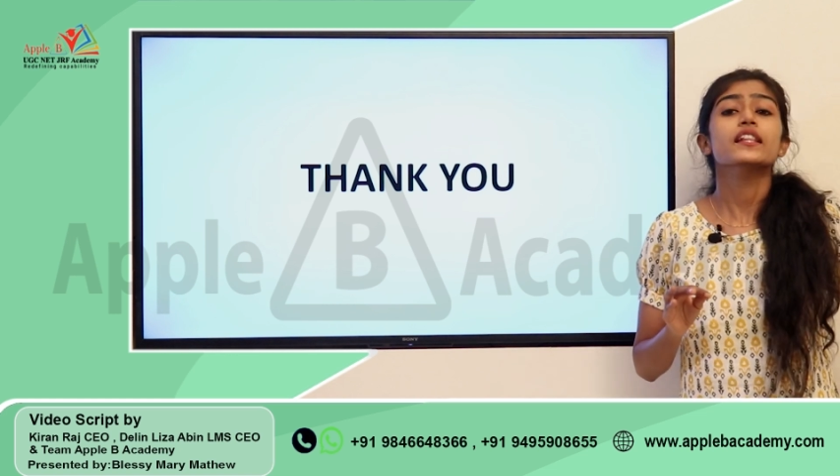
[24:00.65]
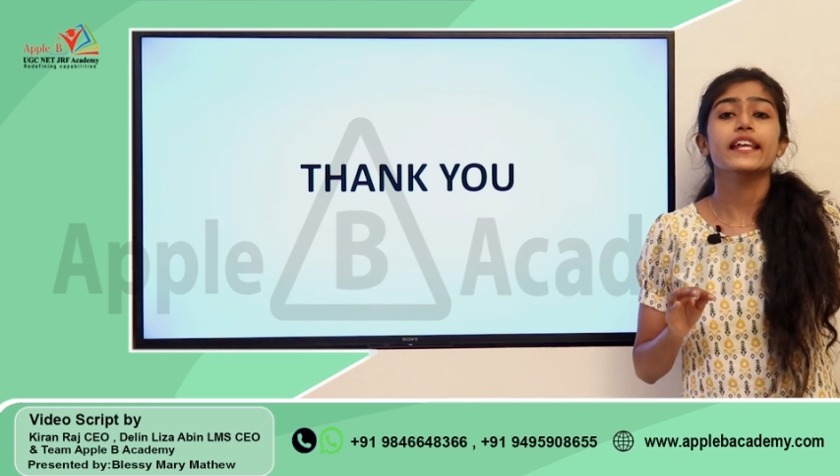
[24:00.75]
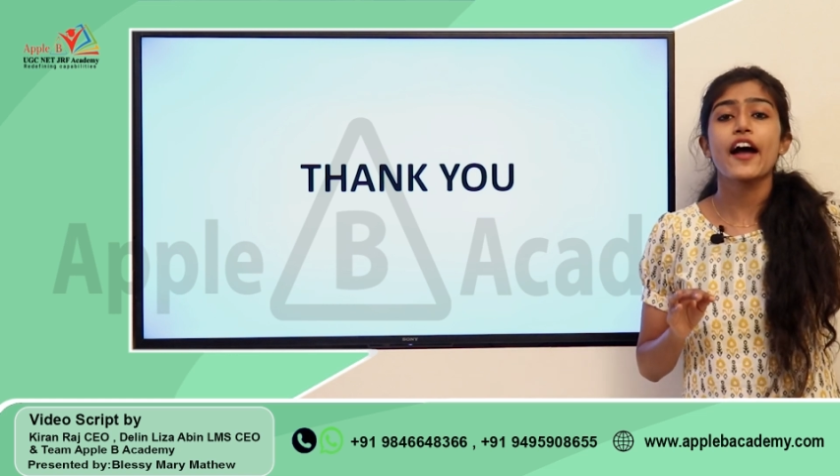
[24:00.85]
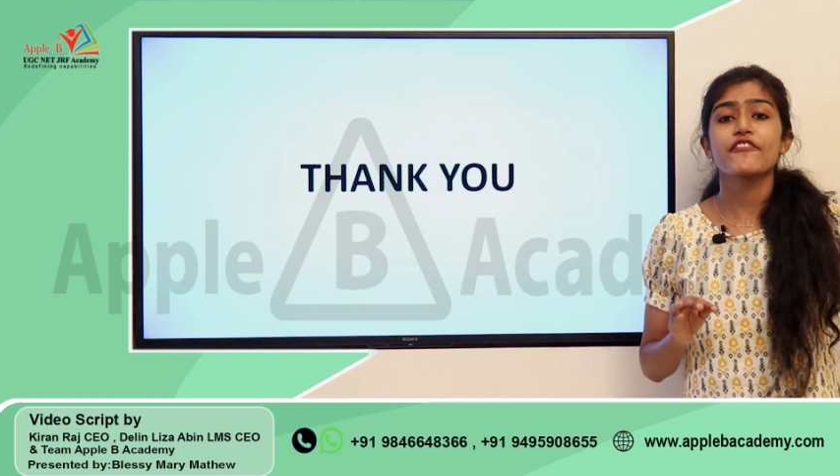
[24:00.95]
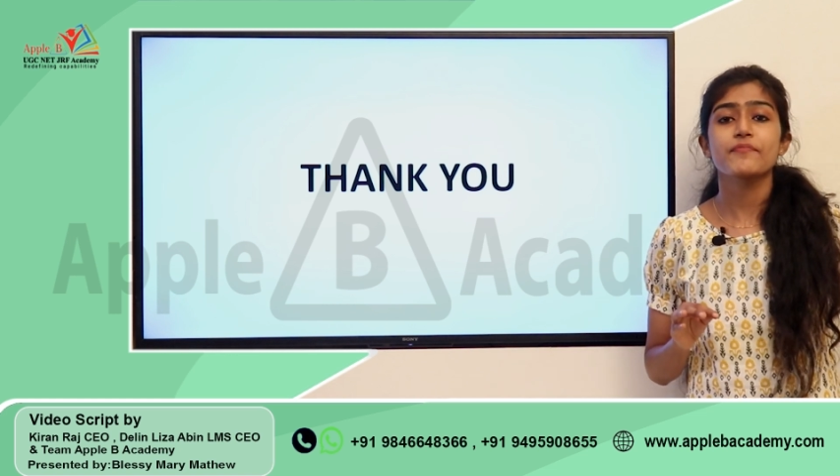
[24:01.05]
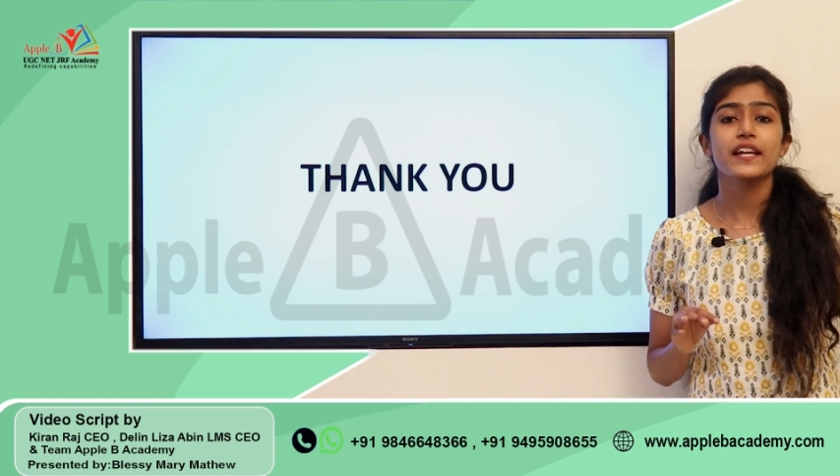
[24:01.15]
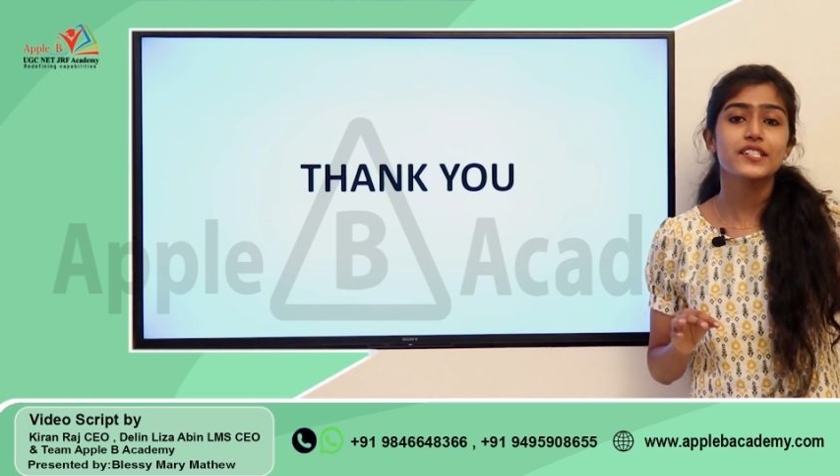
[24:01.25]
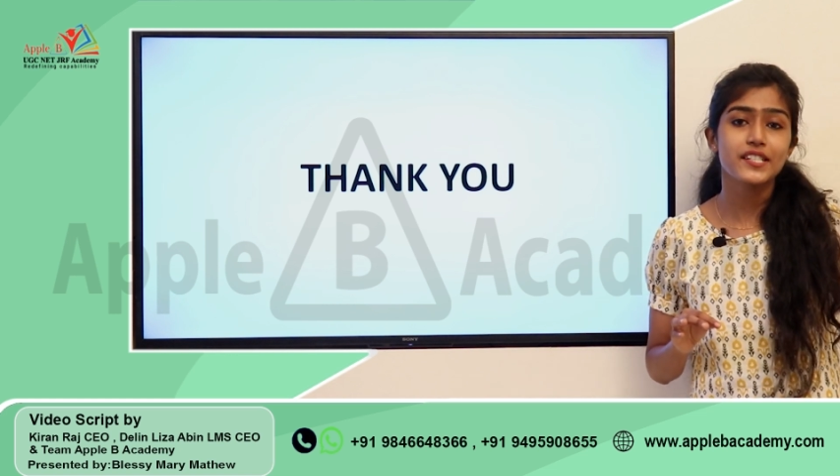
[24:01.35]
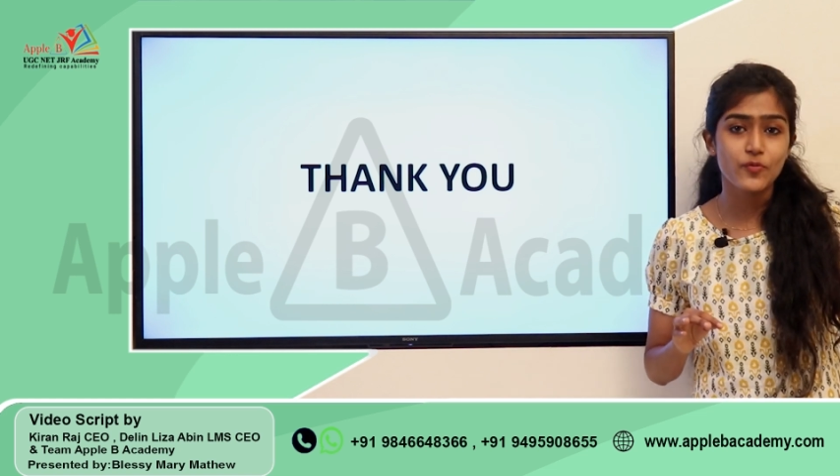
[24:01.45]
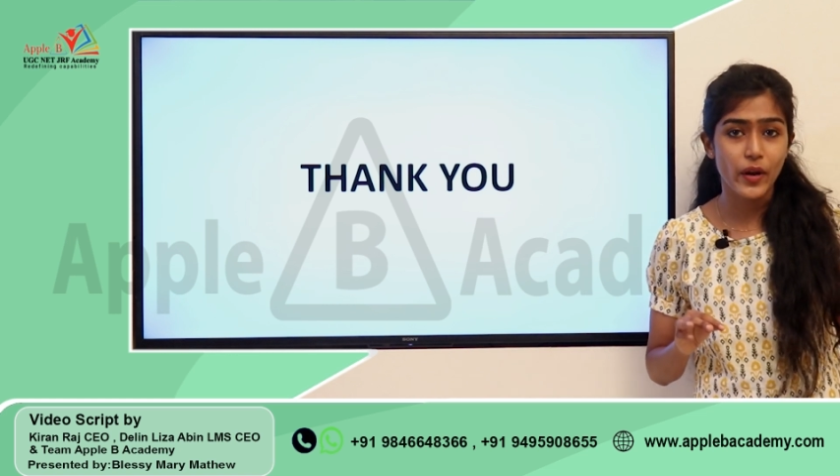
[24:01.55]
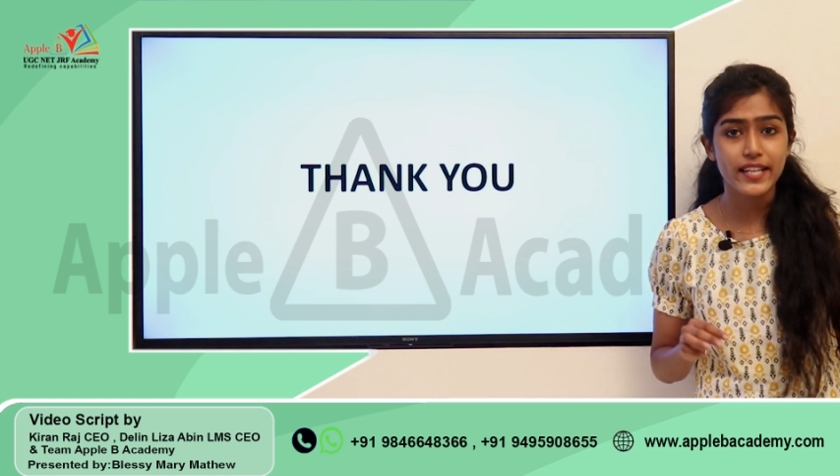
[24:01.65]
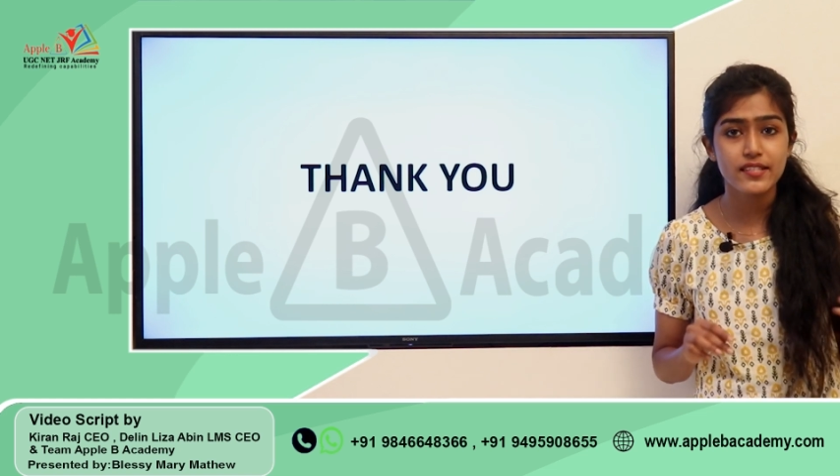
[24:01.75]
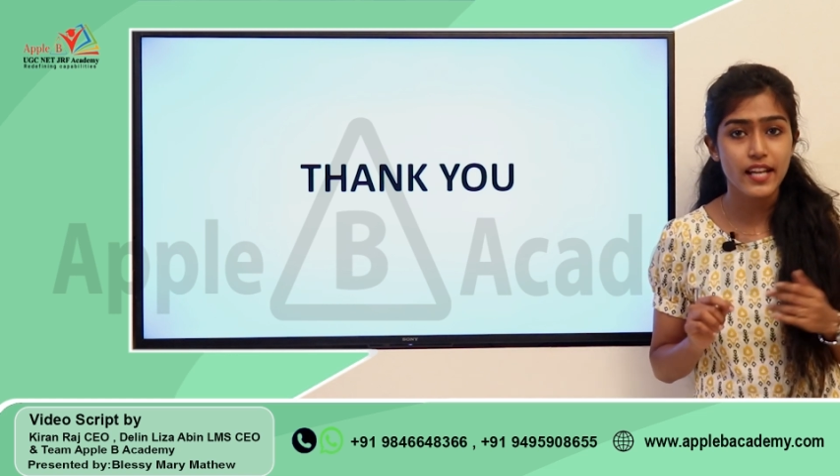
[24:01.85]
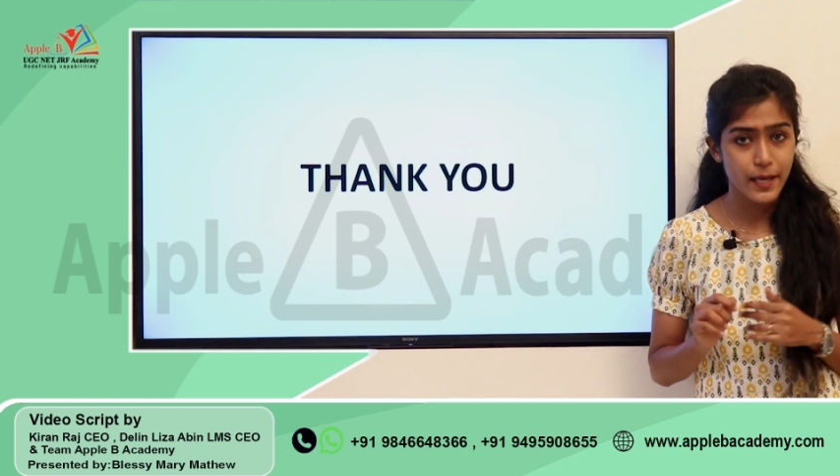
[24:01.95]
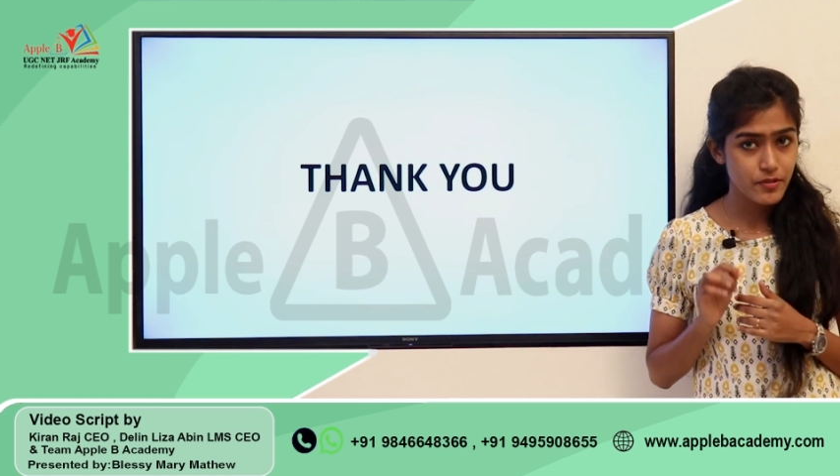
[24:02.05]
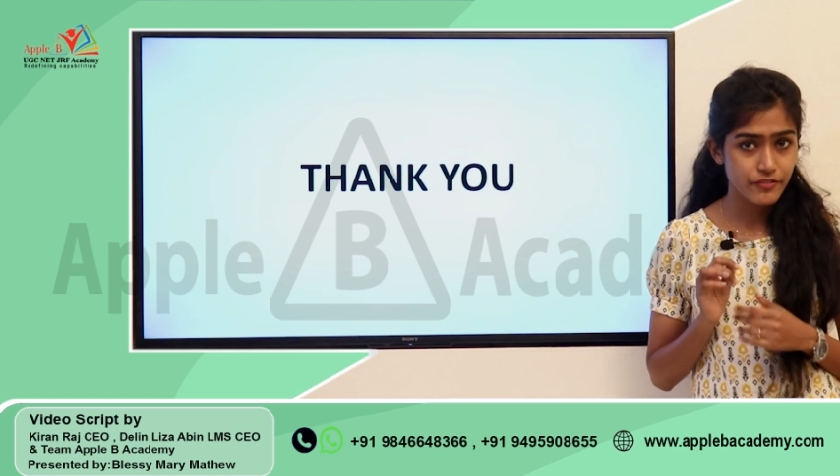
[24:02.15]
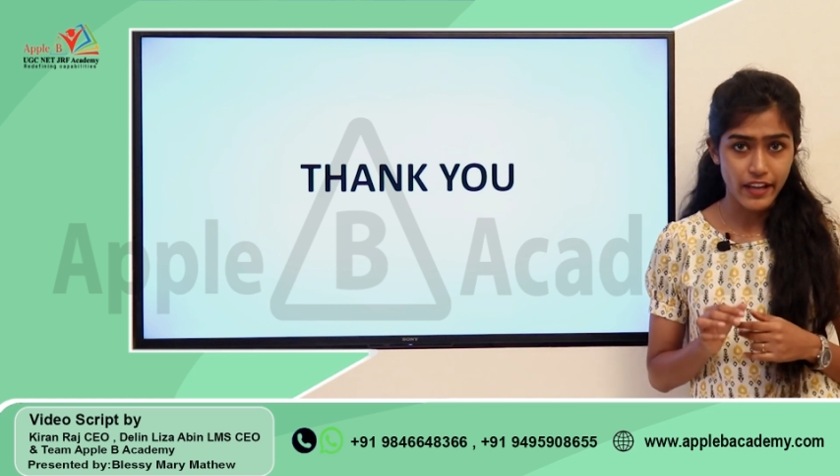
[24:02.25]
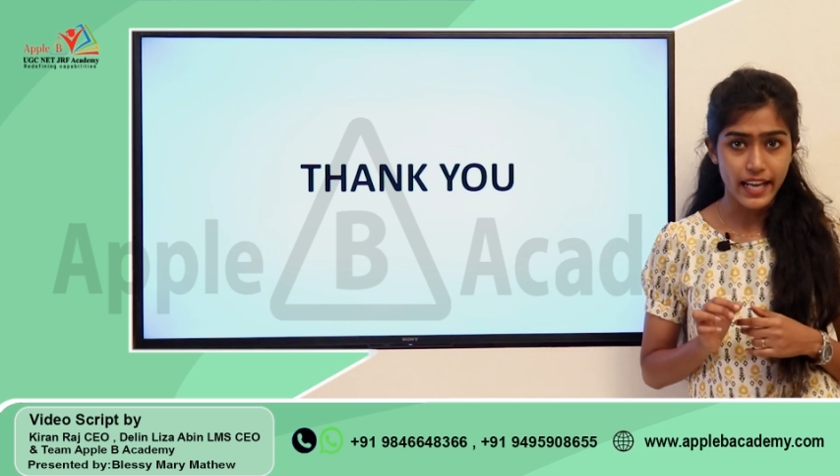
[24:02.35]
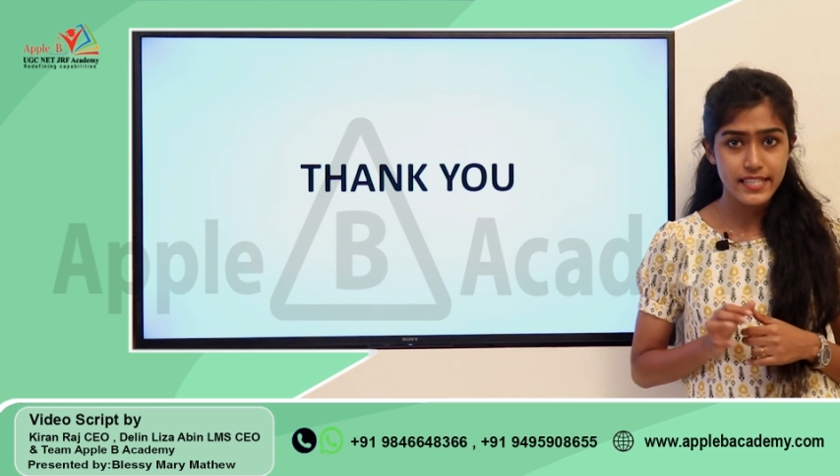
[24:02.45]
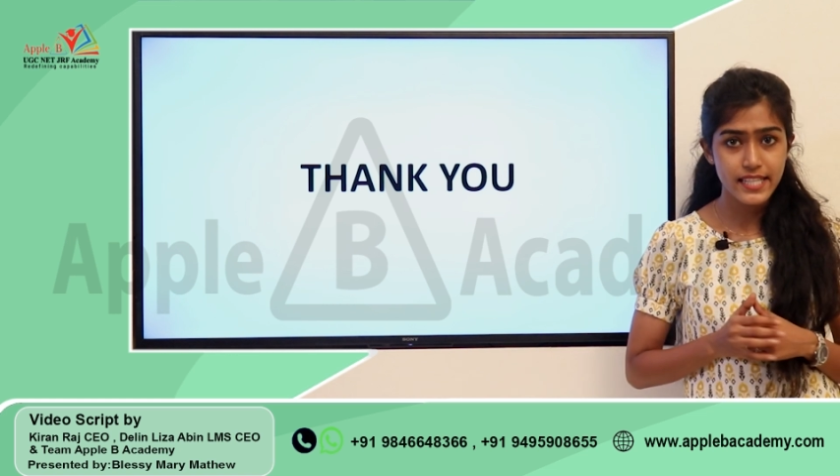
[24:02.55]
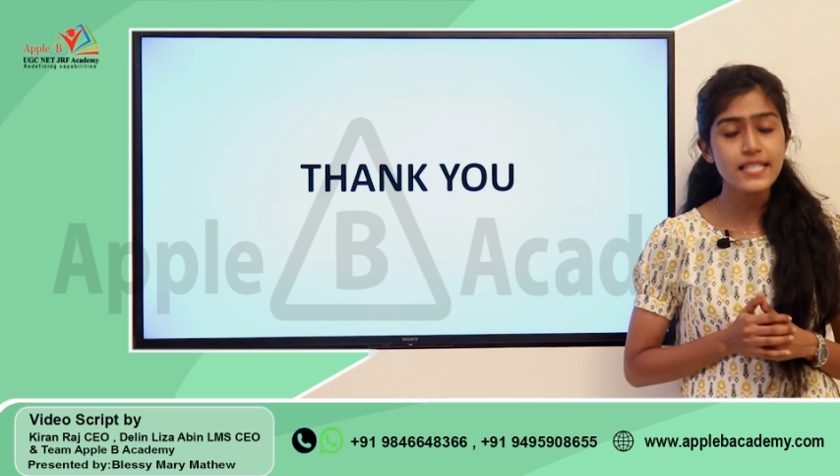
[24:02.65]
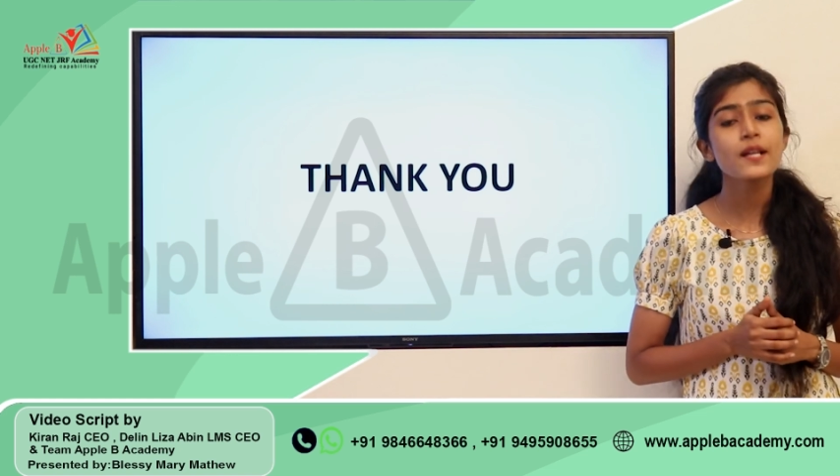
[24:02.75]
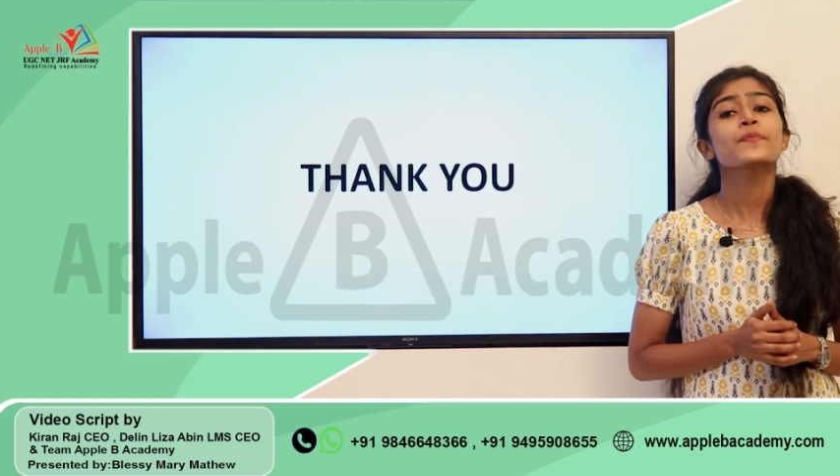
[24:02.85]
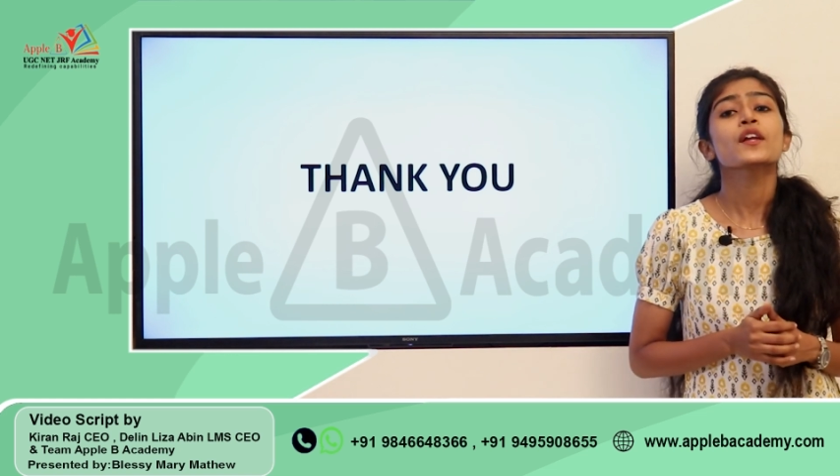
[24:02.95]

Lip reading: they have mentioned various types of fallacies.